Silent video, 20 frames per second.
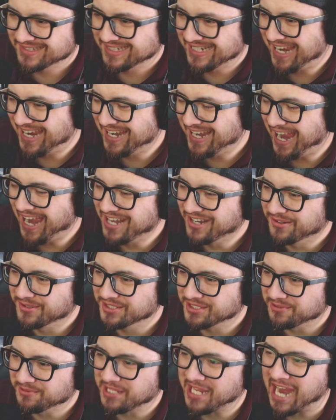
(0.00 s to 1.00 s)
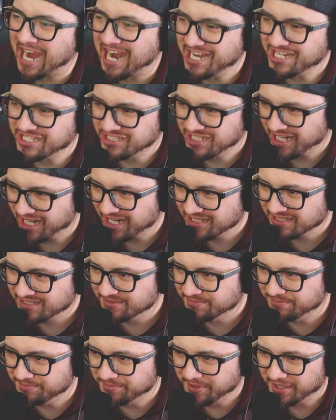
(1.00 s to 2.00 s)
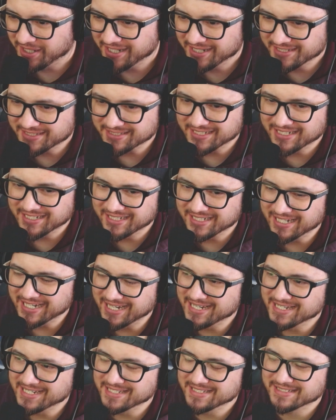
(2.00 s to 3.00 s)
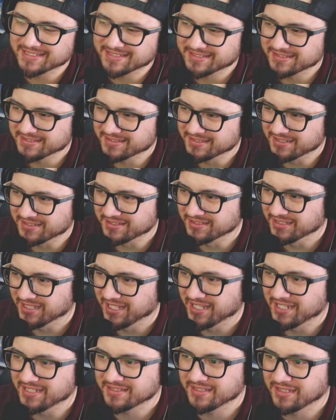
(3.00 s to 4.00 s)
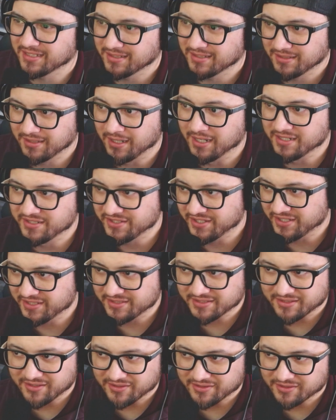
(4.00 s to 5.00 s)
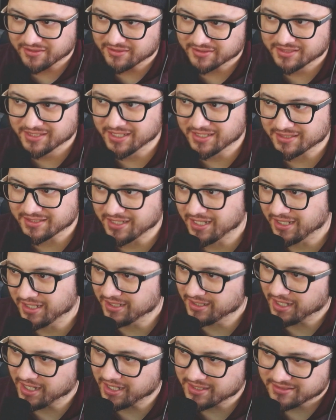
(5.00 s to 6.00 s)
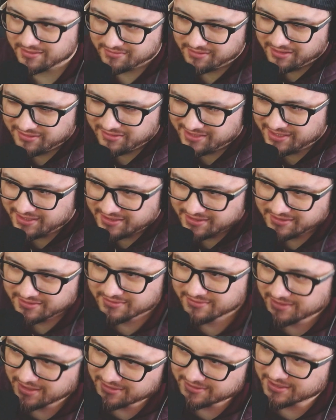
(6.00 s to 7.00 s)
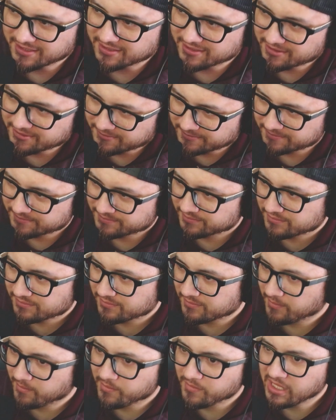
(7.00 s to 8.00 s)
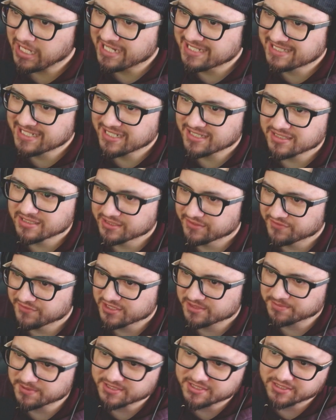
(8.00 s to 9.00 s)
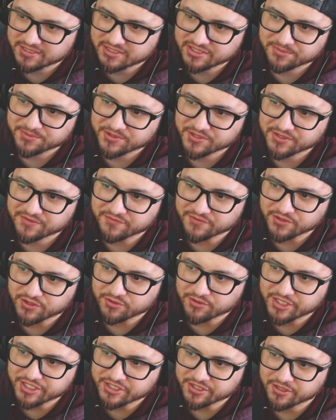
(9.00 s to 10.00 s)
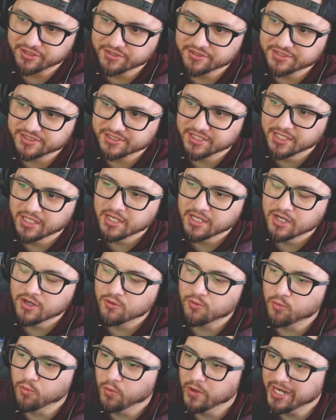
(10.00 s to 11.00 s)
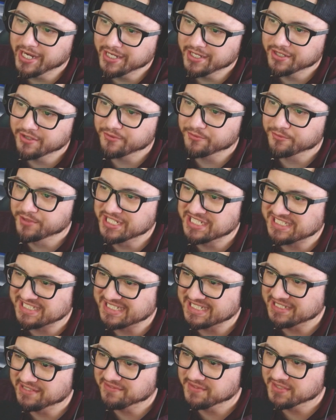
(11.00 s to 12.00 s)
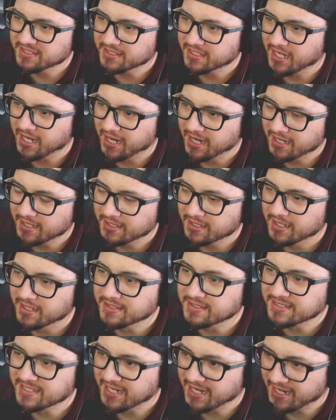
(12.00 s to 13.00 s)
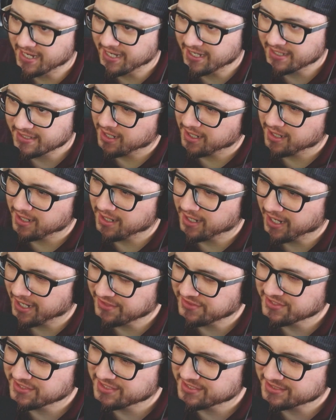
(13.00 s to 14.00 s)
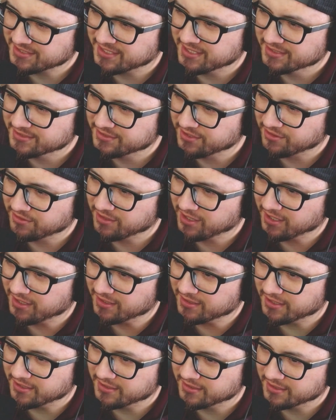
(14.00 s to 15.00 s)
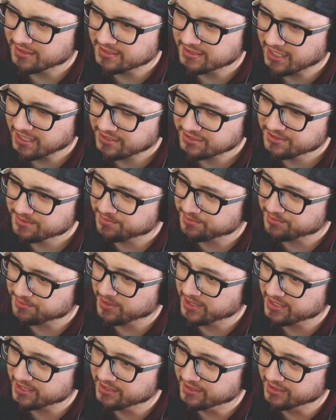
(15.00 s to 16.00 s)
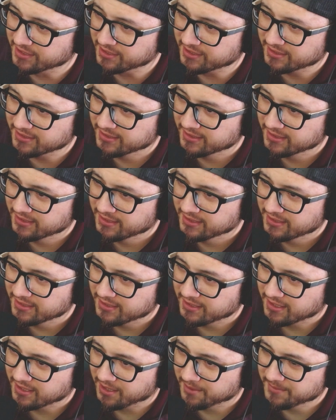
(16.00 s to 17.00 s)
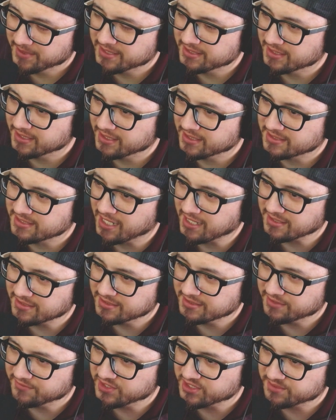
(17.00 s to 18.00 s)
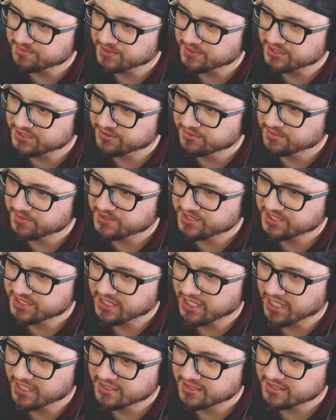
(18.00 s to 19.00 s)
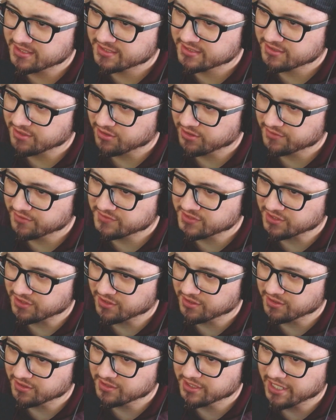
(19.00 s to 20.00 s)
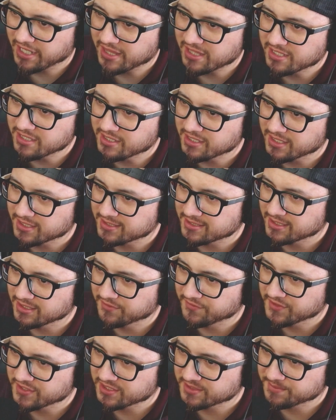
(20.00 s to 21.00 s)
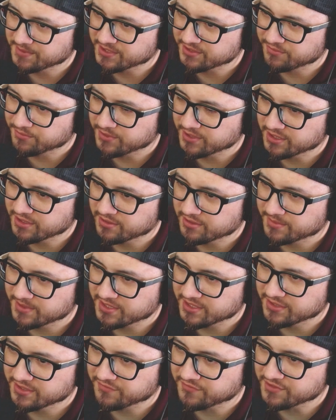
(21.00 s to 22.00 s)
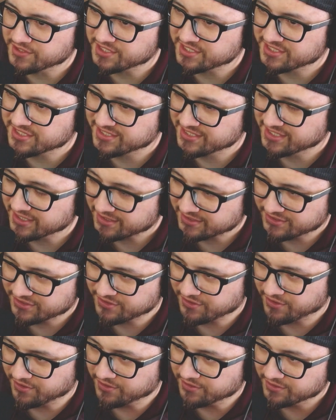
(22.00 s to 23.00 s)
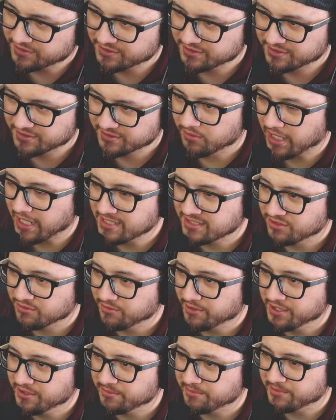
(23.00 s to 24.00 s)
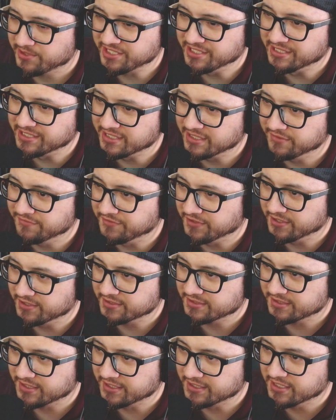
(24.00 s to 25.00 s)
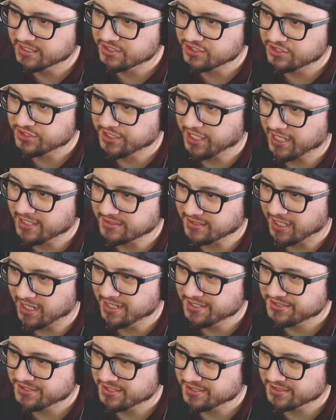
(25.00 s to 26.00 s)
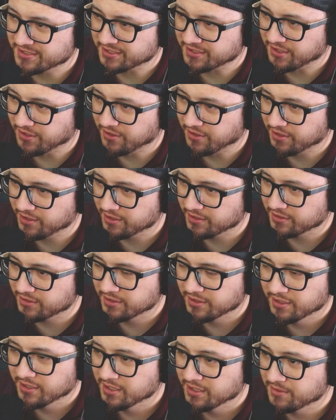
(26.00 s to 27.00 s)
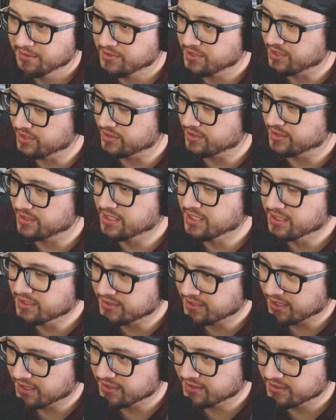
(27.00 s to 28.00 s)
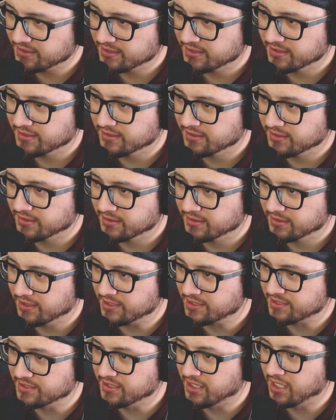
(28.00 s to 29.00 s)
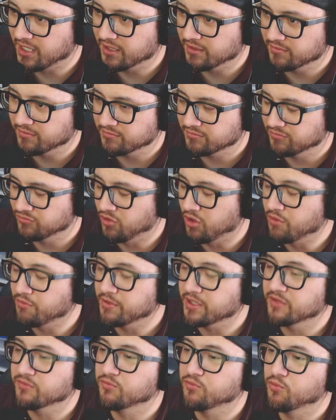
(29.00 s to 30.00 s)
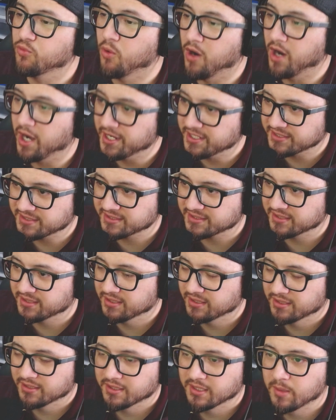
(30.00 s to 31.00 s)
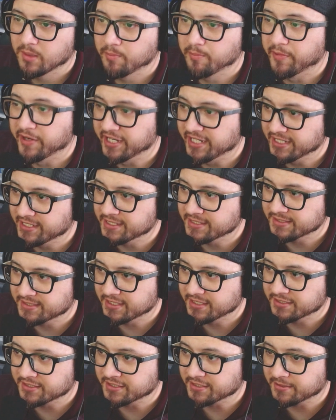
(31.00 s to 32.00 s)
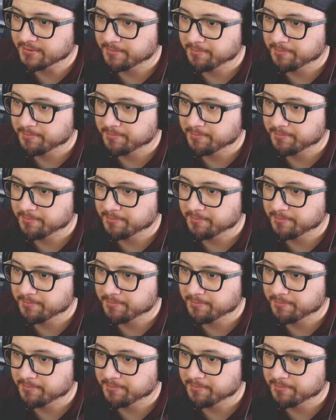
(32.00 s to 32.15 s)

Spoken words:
I know it's only high chance, but it is nonetheless high chance to guard all attacks. I'll take it. I'll take it. Attack and defense plus 60% for 3 turns when receiving an attack. I think this kit's all right. It's actually pretty good. I mean, the attack and defense plus 200% at the start of turn, and then you get defense plus 100% for 6 turns. That's 300% defense. And then she has a high chance to guard, which is decent. It's not what we'd want, but it is decent.